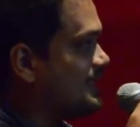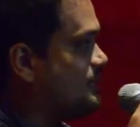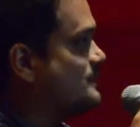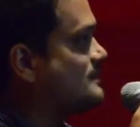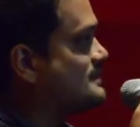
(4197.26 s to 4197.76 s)

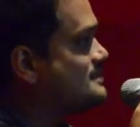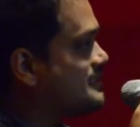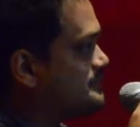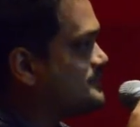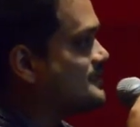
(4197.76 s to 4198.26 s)
However, the
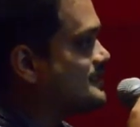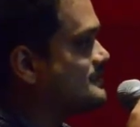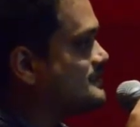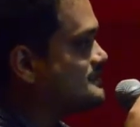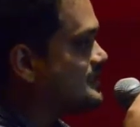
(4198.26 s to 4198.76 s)
state
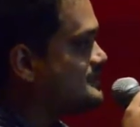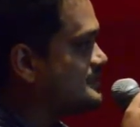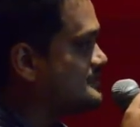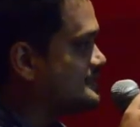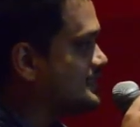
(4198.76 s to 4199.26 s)
protected sites
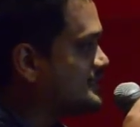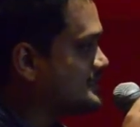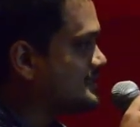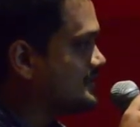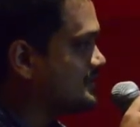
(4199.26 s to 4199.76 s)
are
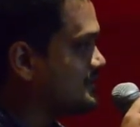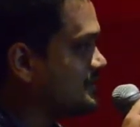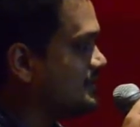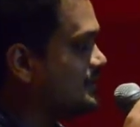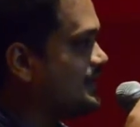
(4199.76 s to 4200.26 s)
6,
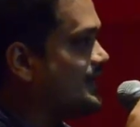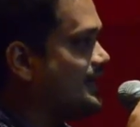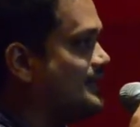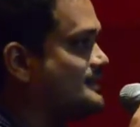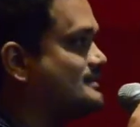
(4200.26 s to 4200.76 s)

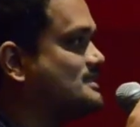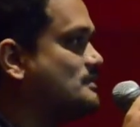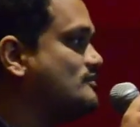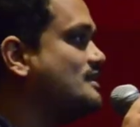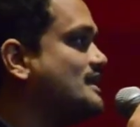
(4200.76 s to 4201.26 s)
and some of the